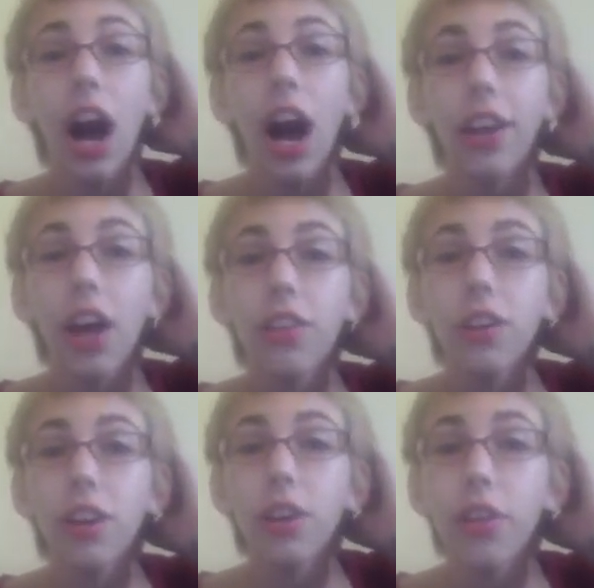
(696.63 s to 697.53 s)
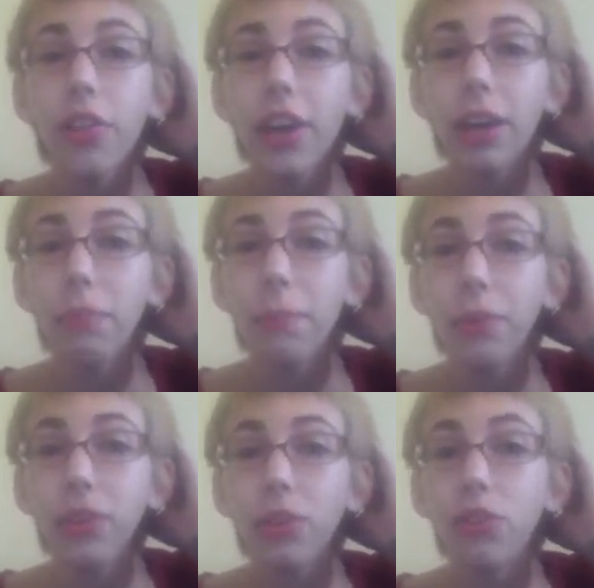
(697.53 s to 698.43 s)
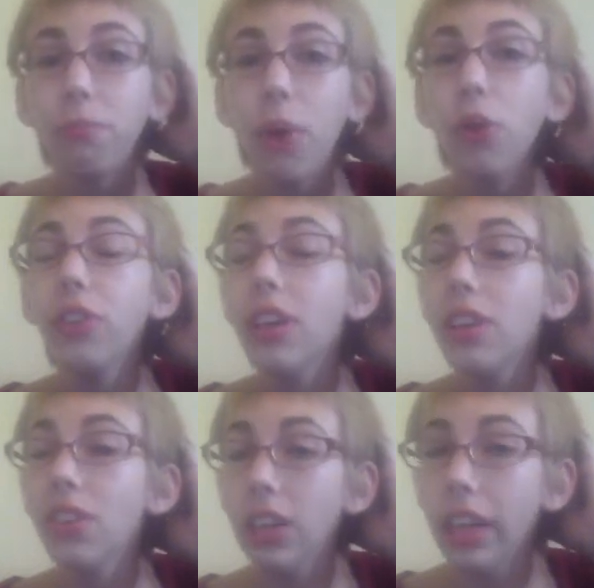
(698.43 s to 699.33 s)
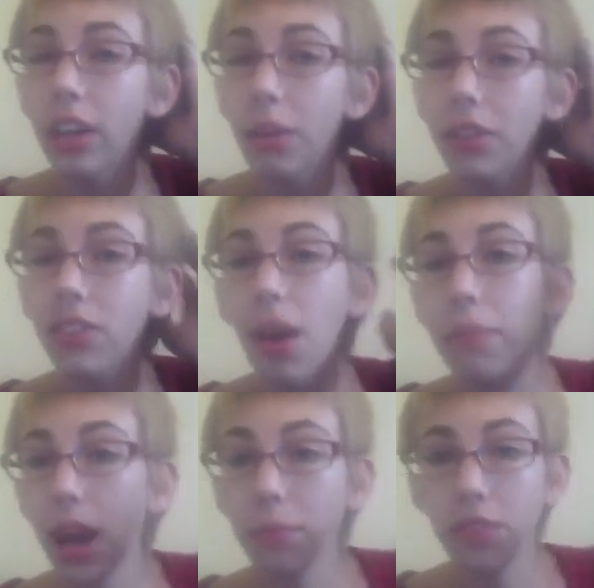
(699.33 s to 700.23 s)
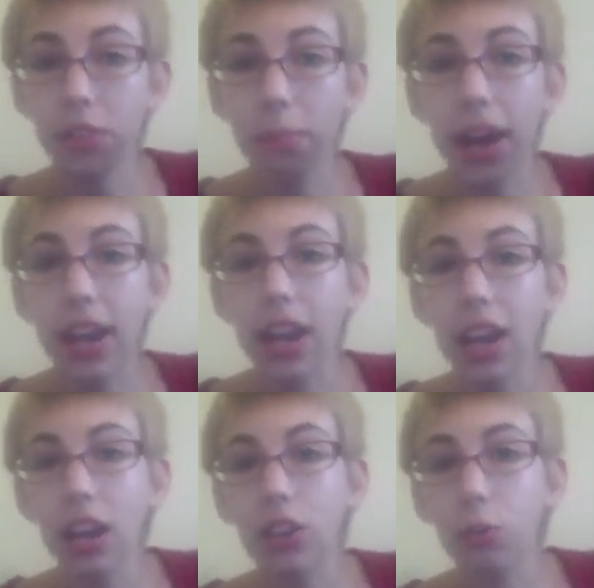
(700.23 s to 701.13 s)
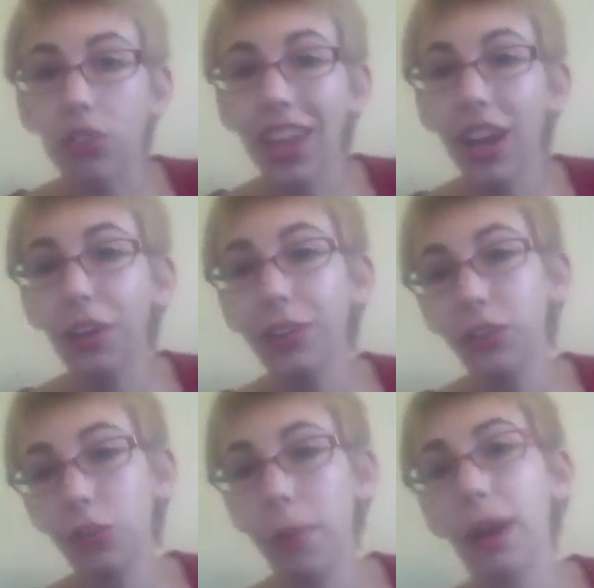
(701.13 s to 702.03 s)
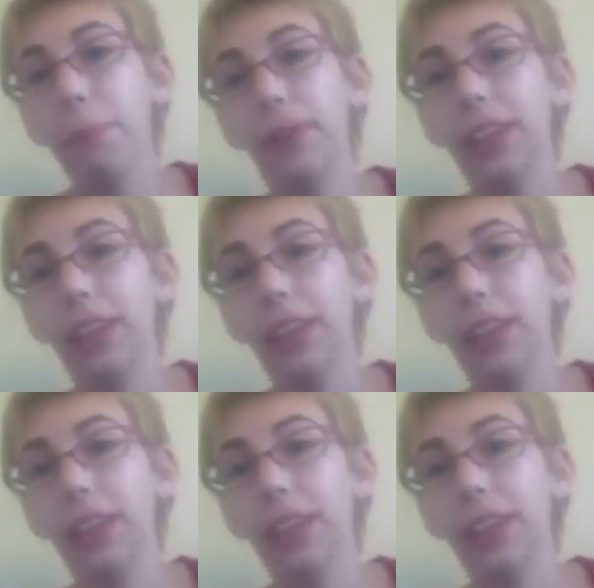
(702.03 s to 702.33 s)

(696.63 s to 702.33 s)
Another thing people use mostly as a litter, but sometimes as a bedding, is recycled newspaper